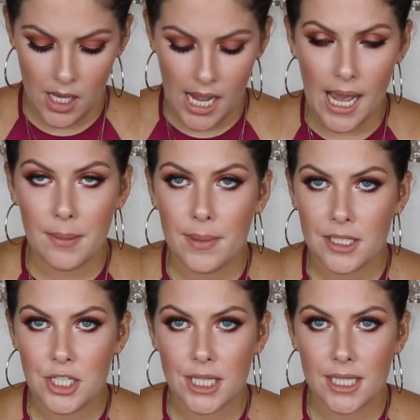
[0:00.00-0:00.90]
I
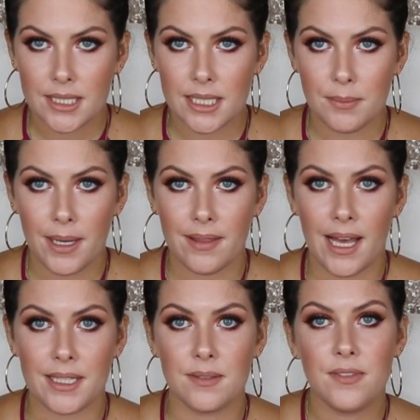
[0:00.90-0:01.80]
mentioned this in my
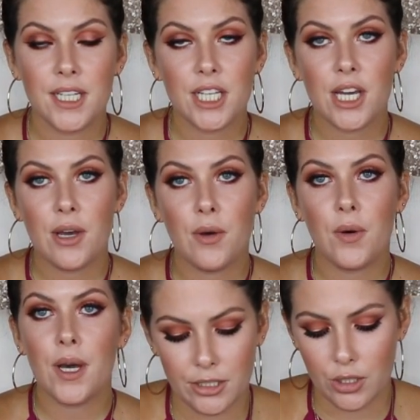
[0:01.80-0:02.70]
last video.
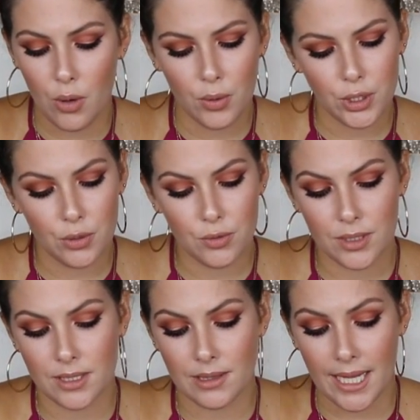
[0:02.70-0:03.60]
I don't use
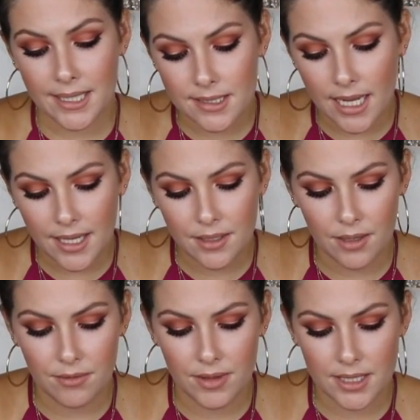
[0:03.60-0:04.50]
the light side
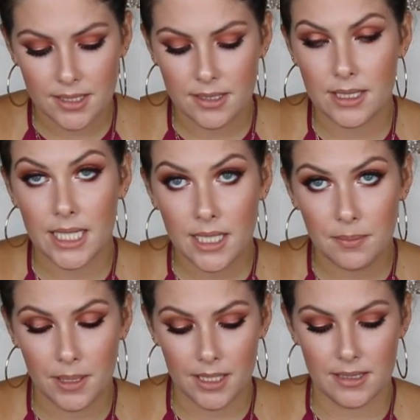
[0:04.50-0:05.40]
of this stick
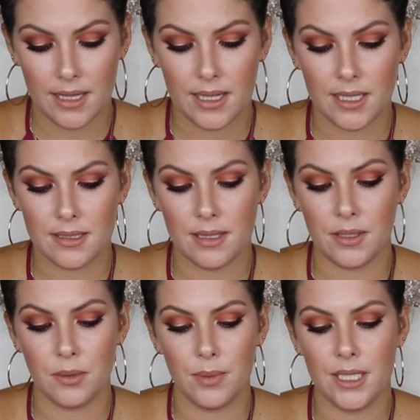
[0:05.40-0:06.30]
because I think it's a
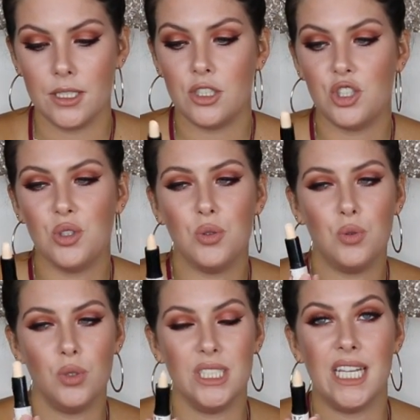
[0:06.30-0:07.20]
little bit
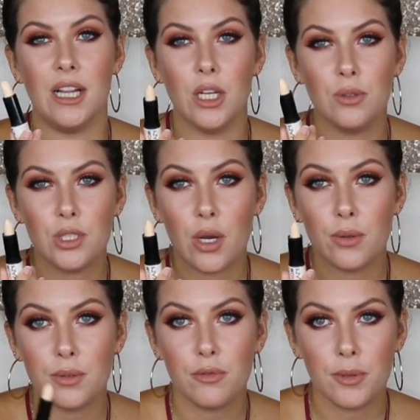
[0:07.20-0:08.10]
too yellow
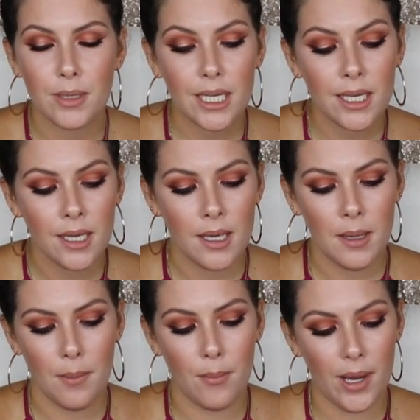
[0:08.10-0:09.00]
tone for me,
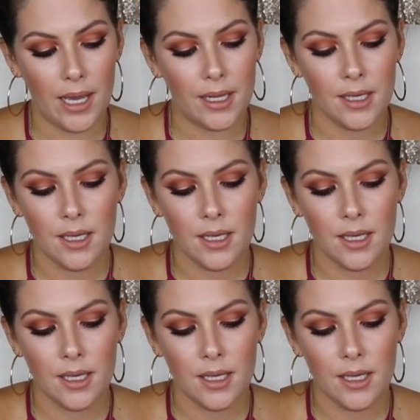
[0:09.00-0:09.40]
but